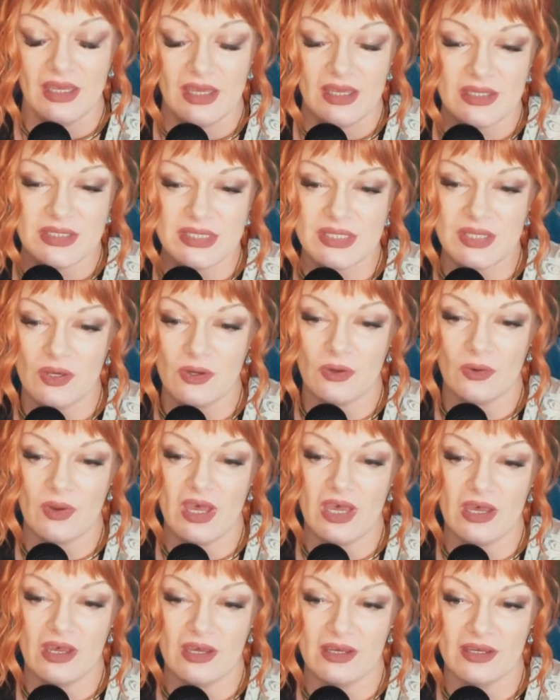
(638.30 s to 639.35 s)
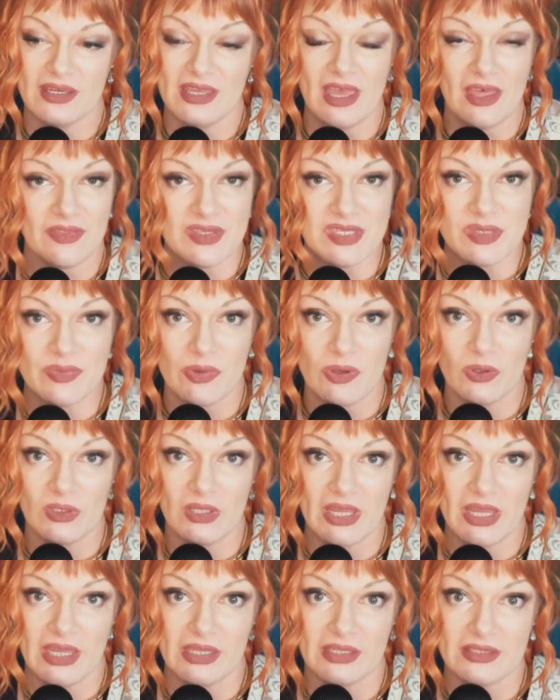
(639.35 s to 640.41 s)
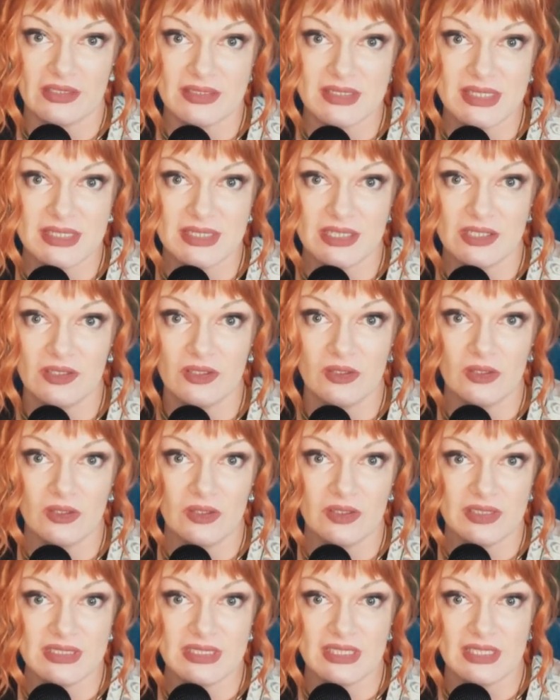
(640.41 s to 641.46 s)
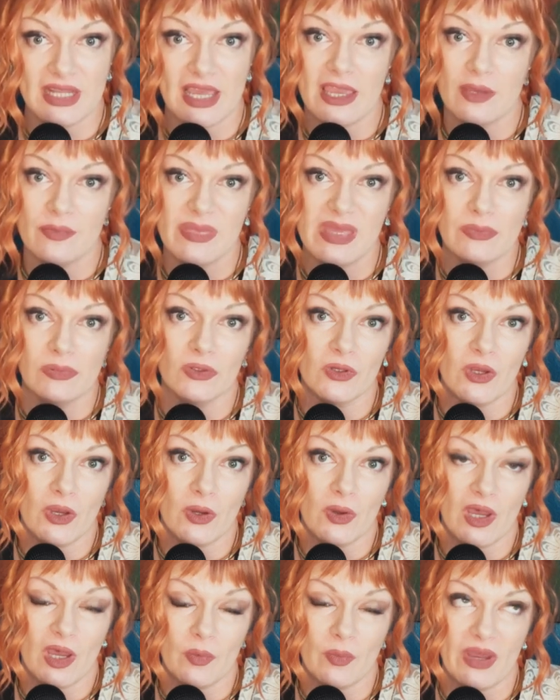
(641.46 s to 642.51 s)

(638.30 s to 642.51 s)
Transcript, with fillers: So uh, yeah, the spook light, still today people go up.